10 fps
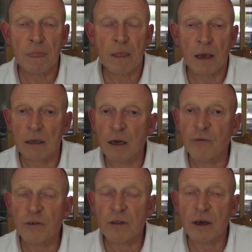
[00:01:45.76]
And
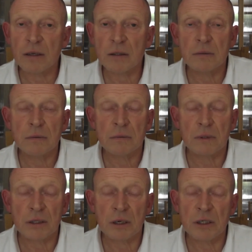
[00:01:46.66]
after that,
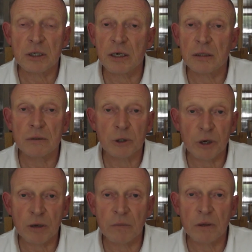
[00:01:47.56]
as I said,
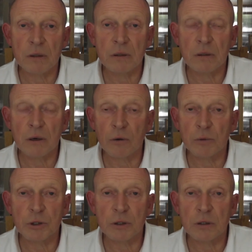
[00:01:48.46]
treatment
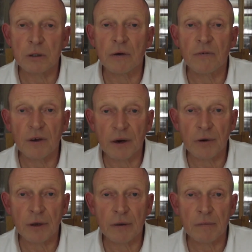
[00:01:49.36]
options are
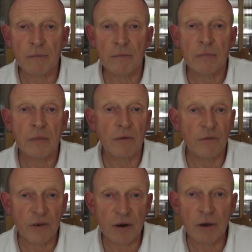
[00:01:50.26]
very,
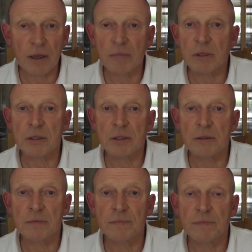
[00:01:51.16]
very limited.
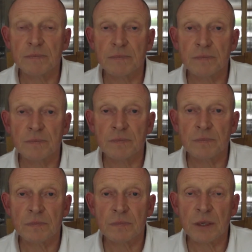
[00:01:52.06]

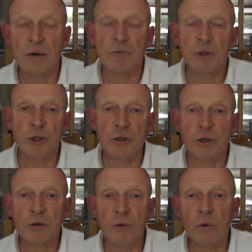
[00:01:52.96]
Now, I'm sure
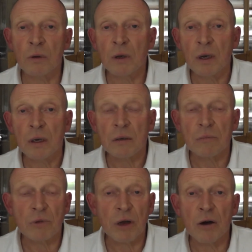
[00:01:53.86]
you all
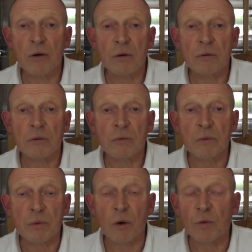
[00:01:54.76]
know
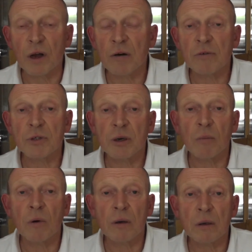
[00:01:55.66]
of
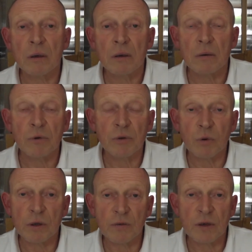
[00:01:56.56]
someone with
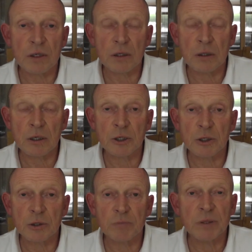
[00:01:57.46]
one of these
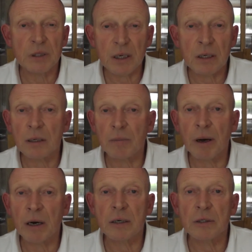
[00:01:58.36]
conditions, particularly
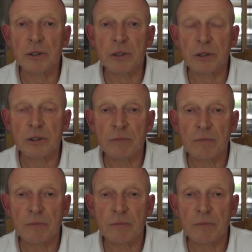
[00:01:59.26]
Parkinson's,